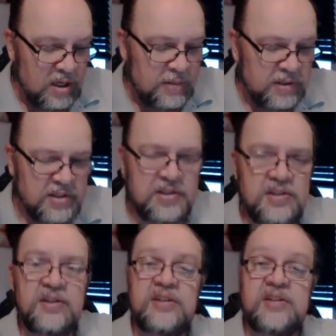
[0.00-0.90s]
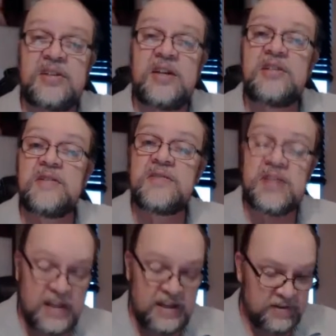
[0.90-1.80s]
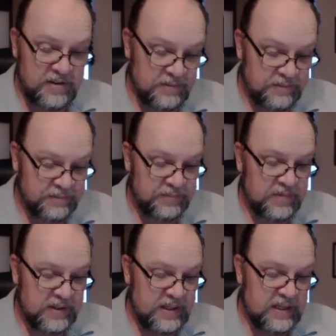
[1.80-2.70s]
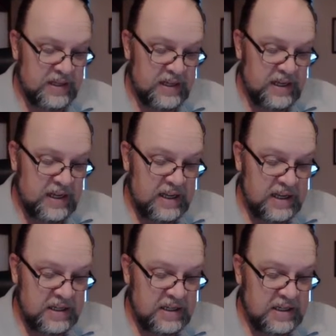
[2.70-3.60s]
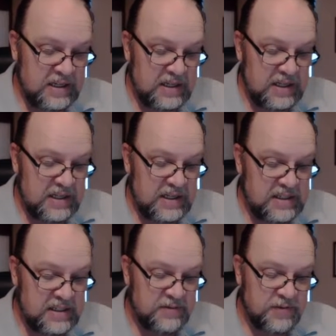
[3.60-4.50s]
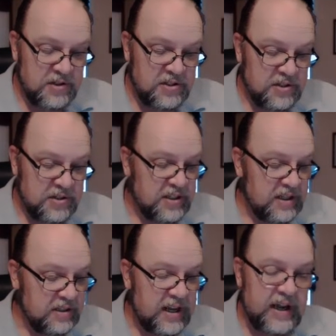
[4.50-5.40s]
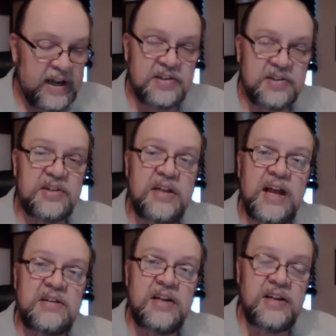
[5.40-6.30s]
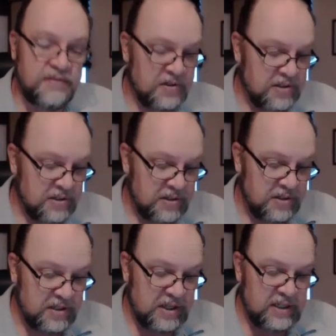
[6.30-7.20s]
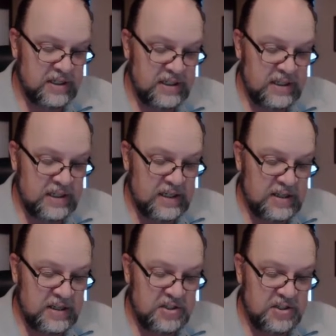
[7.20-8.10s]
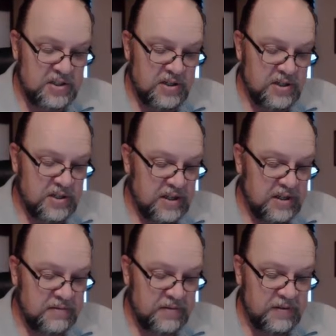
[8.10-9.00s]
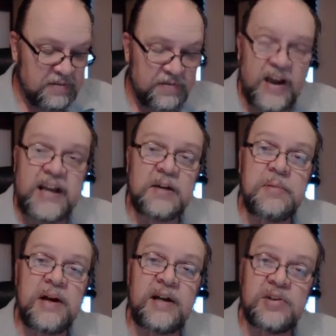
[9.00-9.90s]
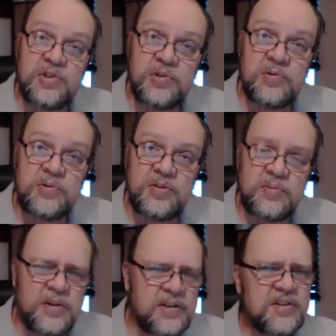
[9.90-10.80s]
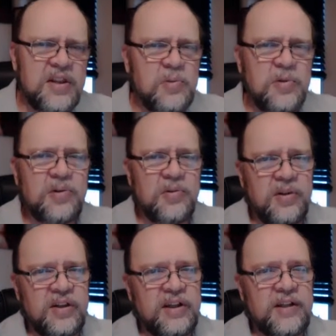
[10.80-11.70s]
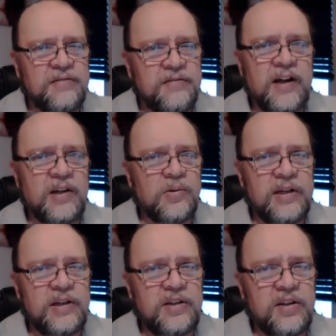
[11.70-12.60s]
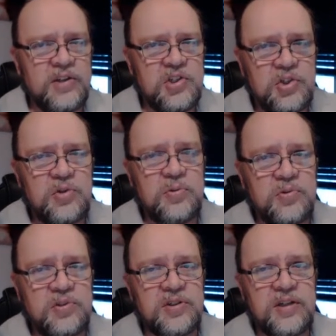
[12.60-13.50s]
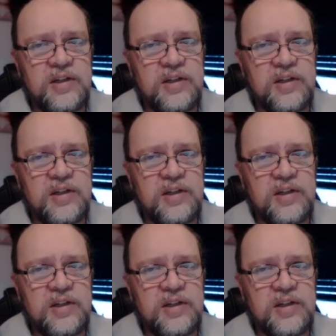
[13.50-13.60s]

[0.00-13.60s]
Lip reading: Well, the sons of Sceva. And it says verse 13, Acts 19, verse 13. "Then certain of the vagabond Jews," means they weren't really following the Jews'